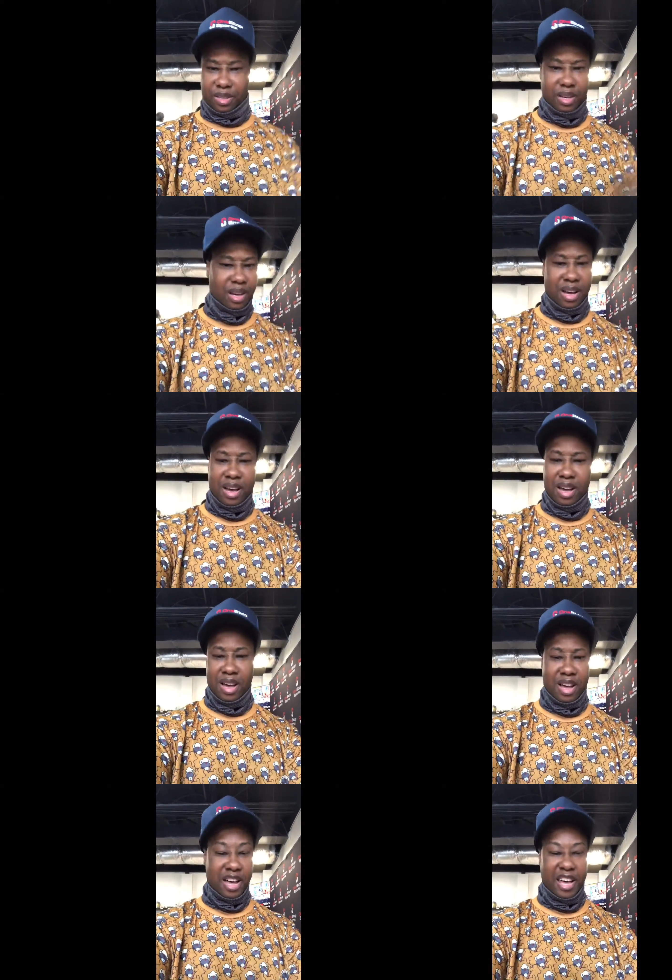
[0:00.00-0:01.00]

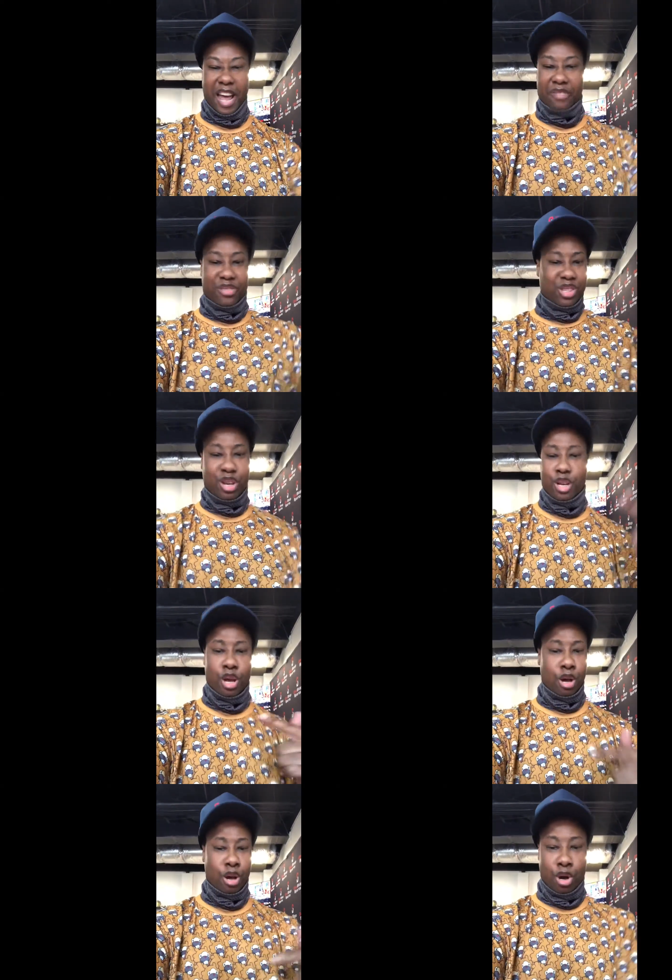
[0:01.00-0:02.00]
Good
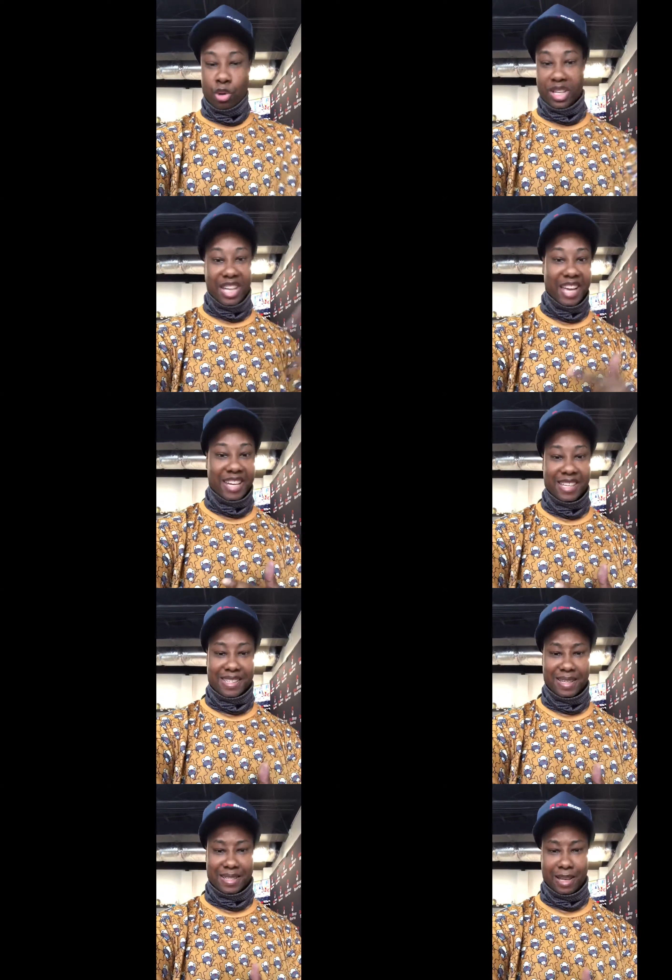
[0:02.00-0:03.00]
afternoon,
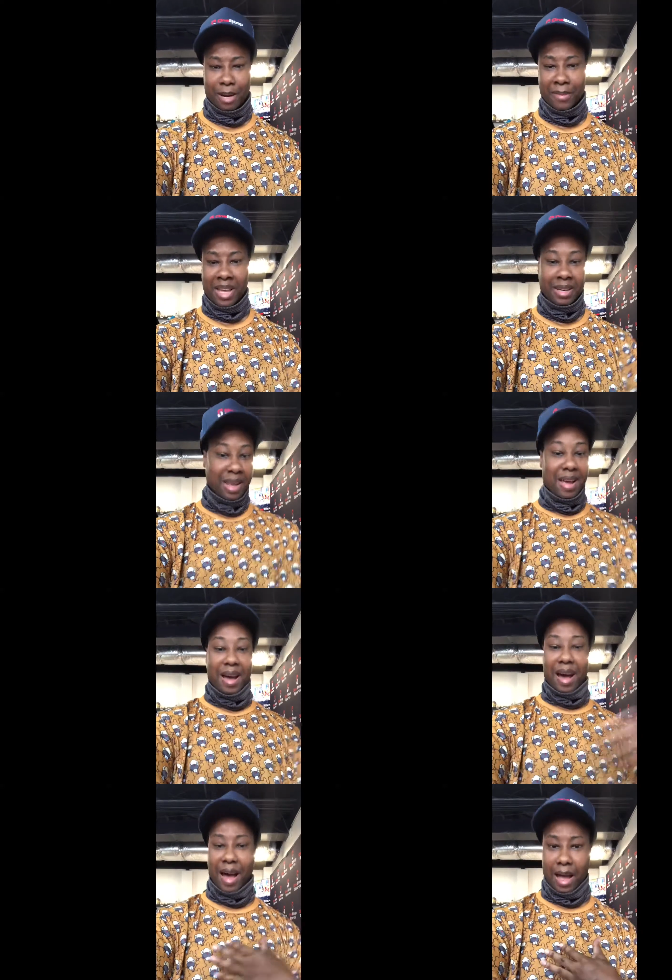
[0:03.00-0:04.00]
ladies and gentlemen.
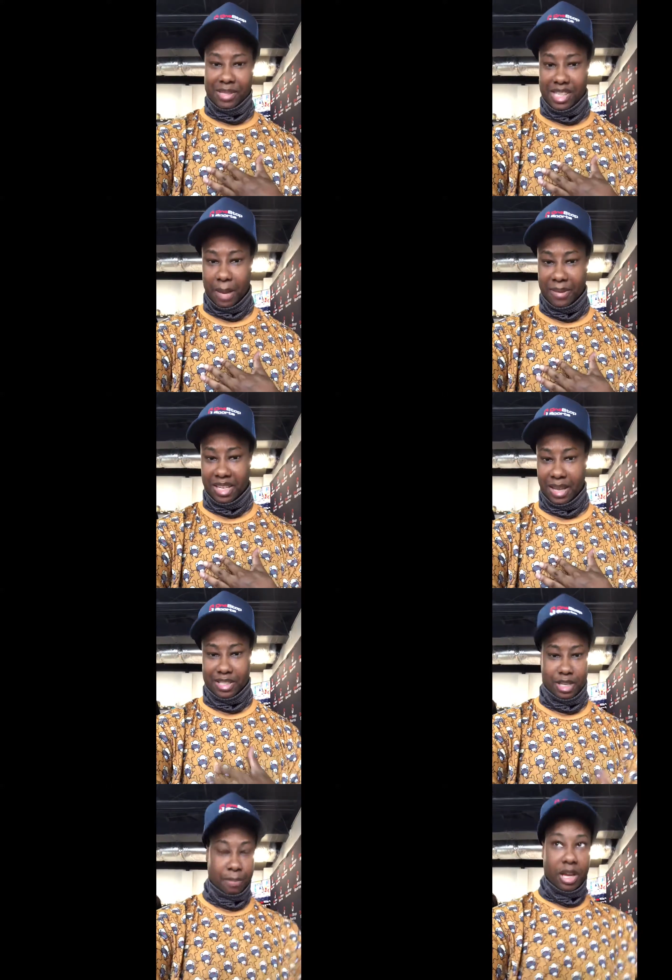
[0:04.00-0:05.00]
I'm Sammy
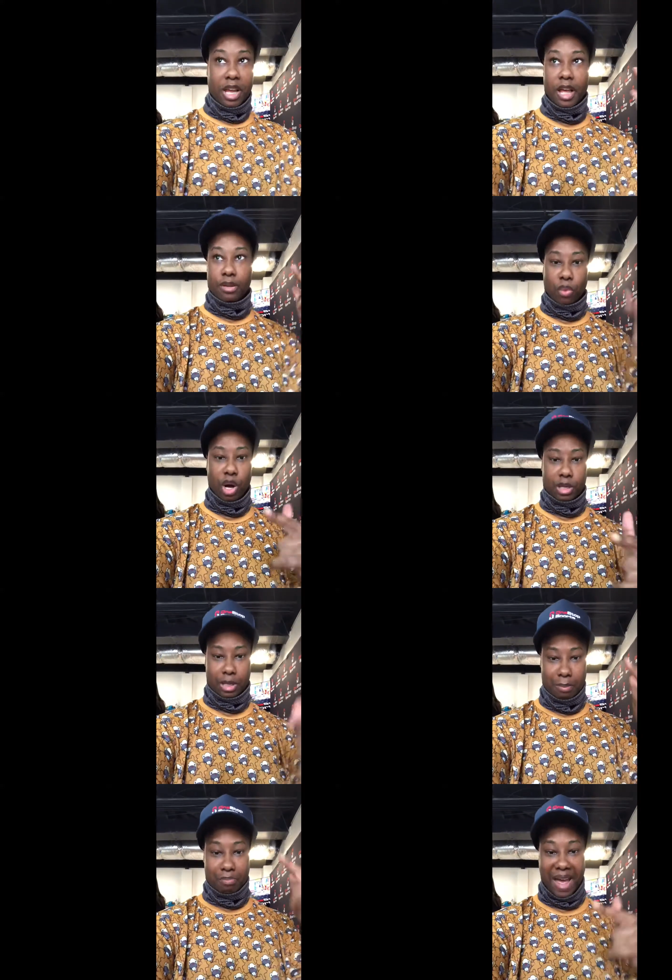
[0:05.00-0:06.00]
Ketchum, and
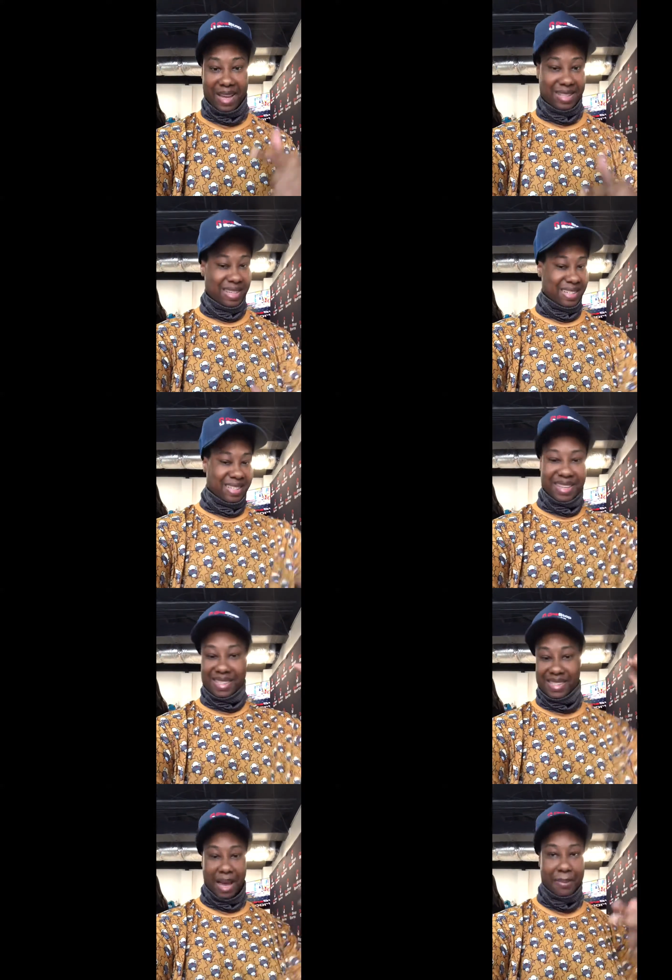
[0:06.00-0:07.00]
welcome back to
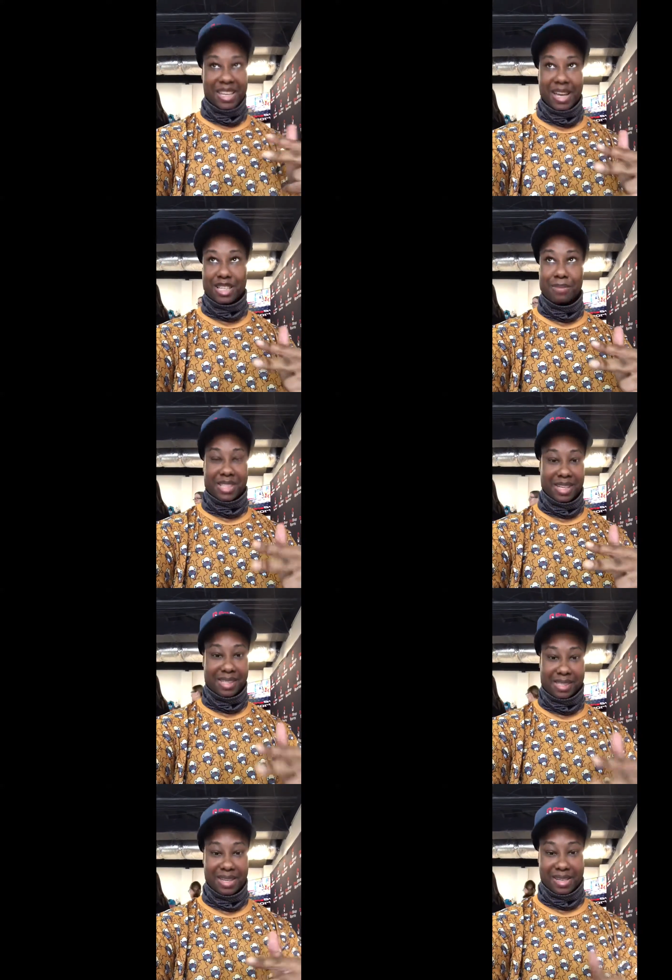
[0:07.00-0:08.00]
Sammy Ketchum
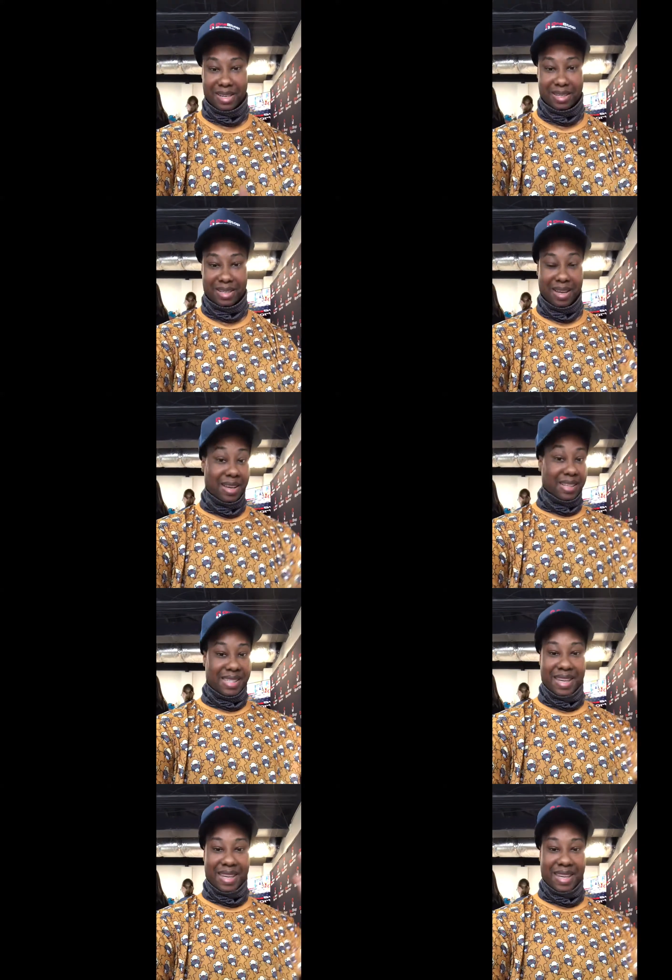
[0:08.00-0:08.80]
TCG.